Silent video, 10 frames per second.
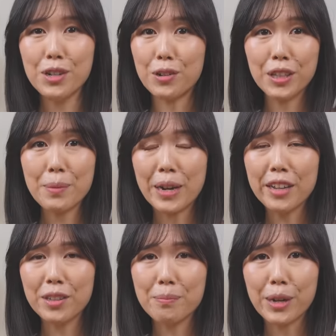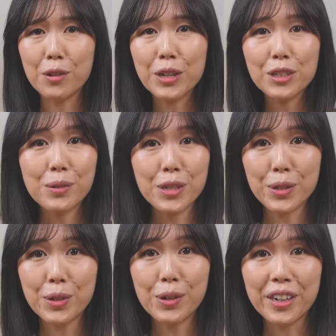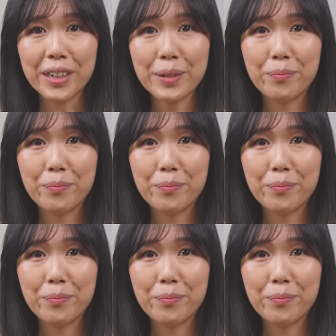could only buy them by going to a store.